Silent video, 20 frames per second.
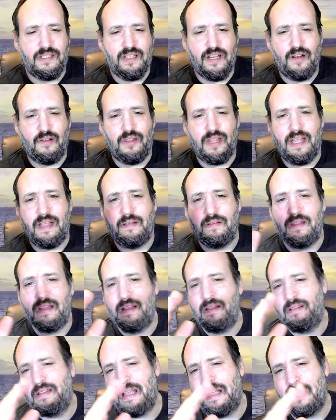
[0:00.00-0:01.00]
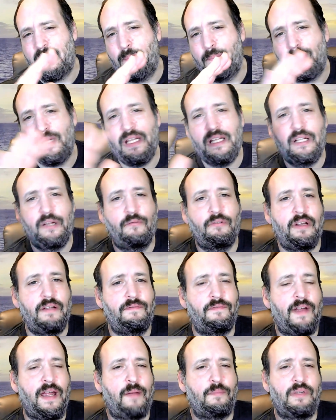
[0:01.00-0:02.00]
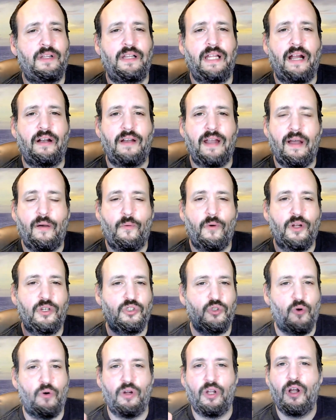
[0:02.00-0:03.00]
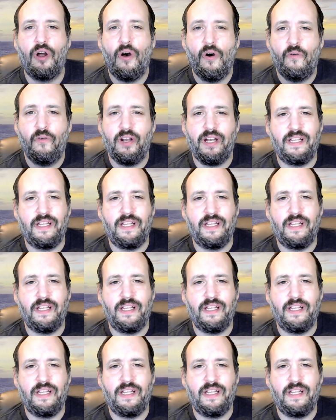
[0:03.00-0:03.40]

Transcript: You know, they completely revamped their networks during COVID,